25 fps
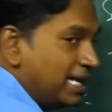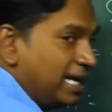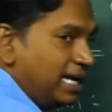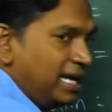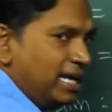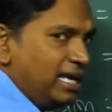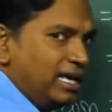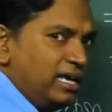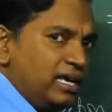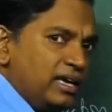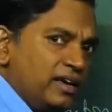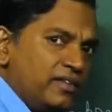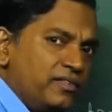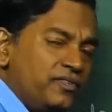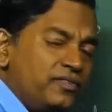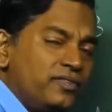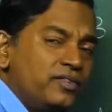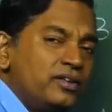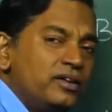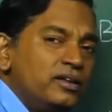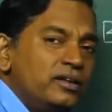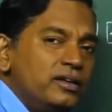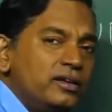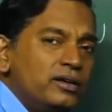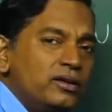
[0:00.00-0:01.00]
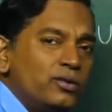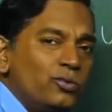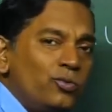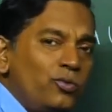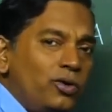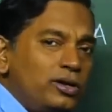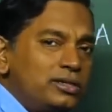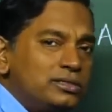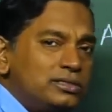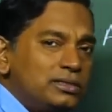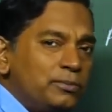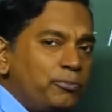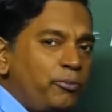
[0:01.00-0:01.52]
C, D, E, F,
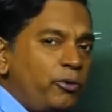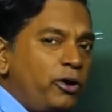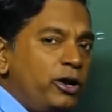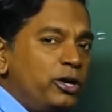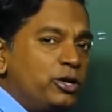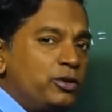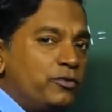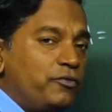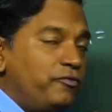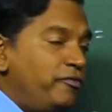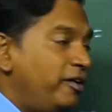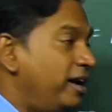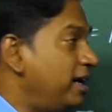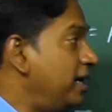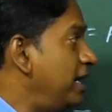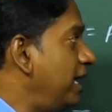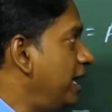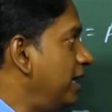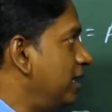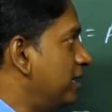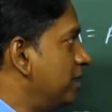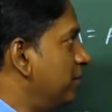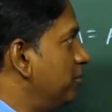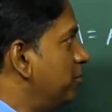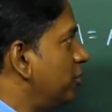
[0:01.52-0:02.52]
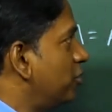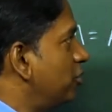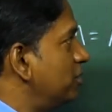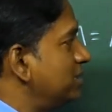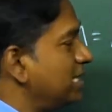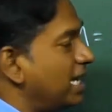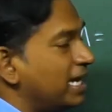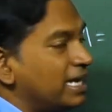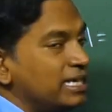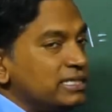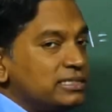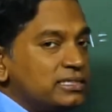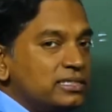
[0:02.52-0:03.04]
what is the point of Venn diagram?
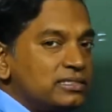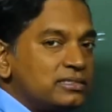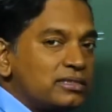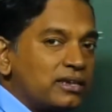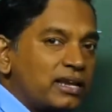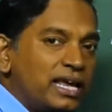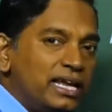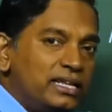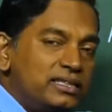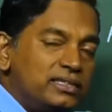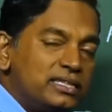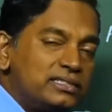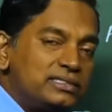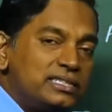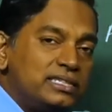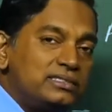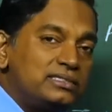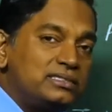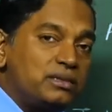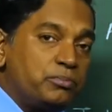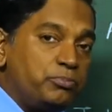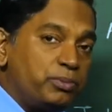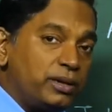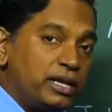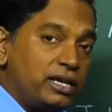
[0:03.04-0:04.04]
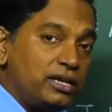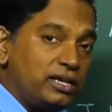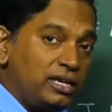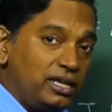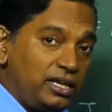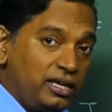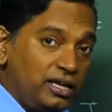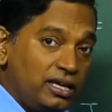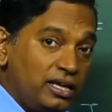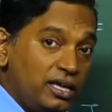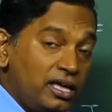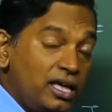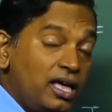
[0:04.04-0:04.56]
Because I can just write the set
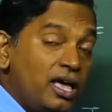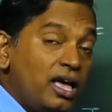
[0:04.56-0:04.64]
separately.